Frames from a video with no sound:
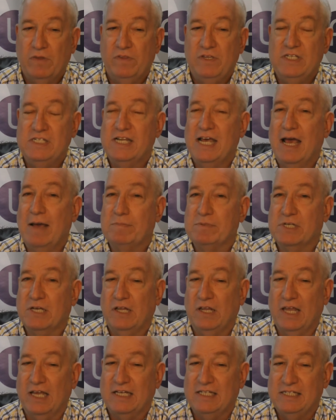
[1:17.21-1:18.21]
These apps
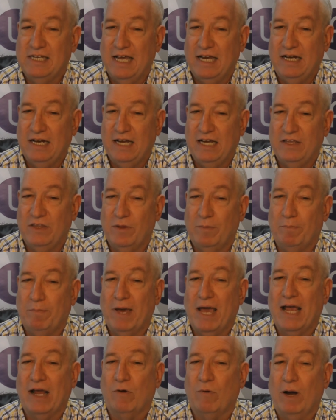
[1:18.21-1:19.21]
collect data in the
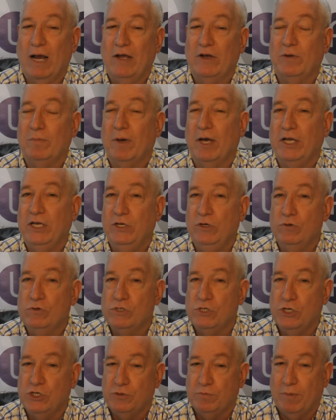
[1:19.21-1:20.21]
background about
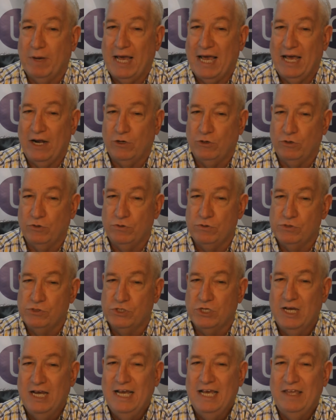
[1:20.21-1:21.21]
usage
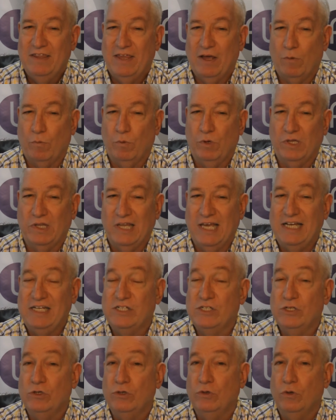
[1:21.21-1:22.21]
patterns that
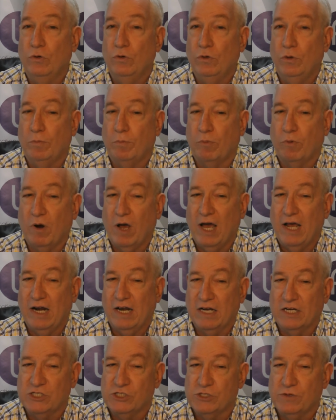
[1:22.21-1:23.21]
relate to Google
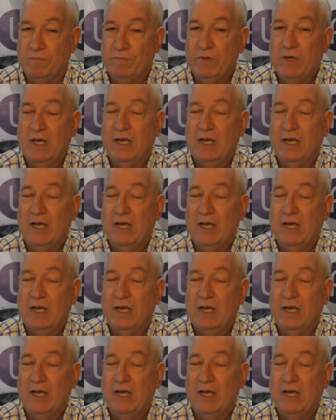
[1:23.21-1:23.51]
products.